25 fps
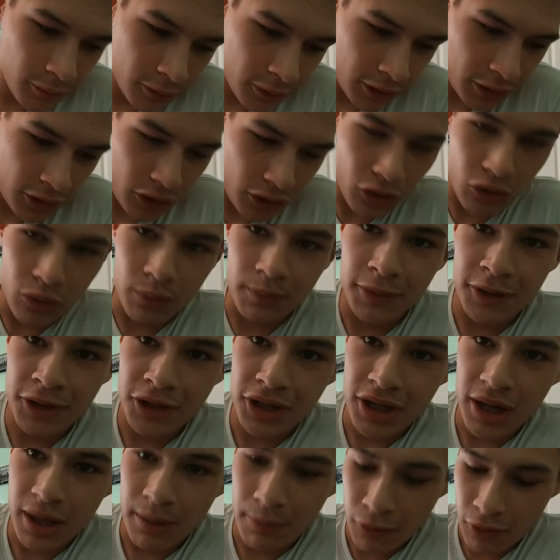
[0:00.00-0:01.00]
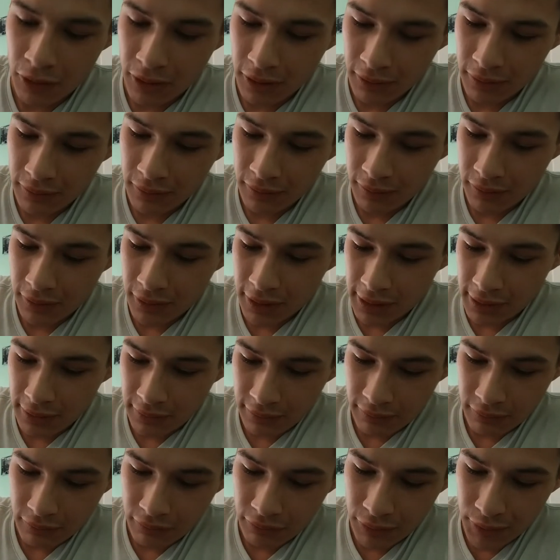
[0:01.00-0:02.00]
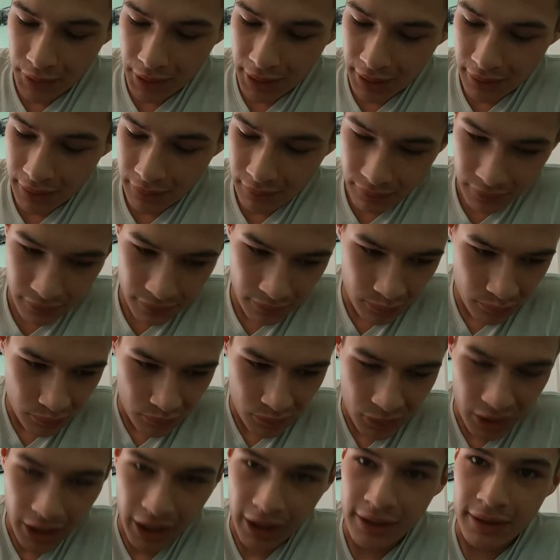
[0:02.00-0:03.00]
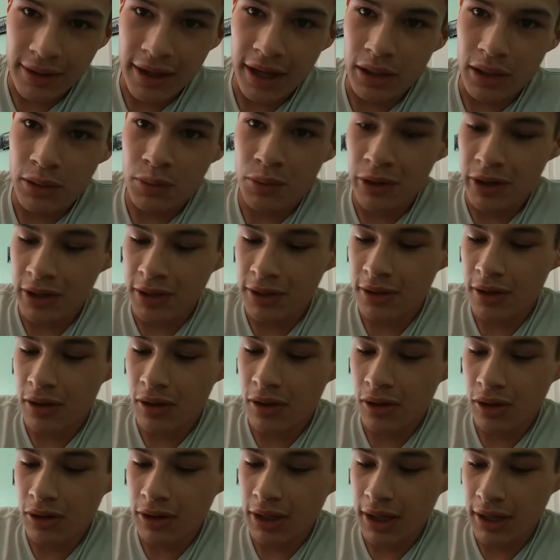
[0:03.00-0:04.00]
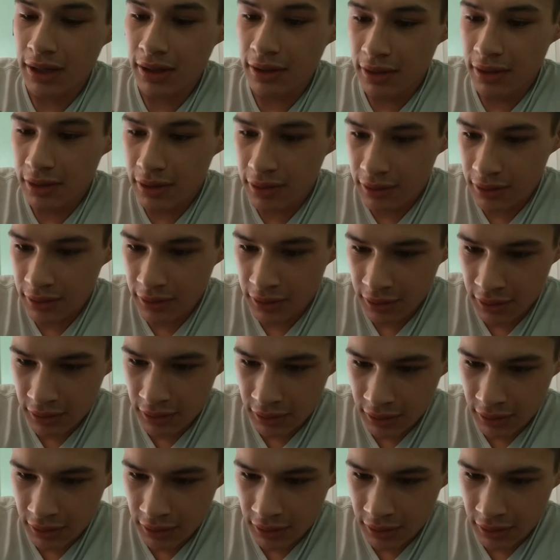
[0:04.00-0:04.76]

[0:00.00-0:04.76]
a domed shape one like they like that's pre-installed and then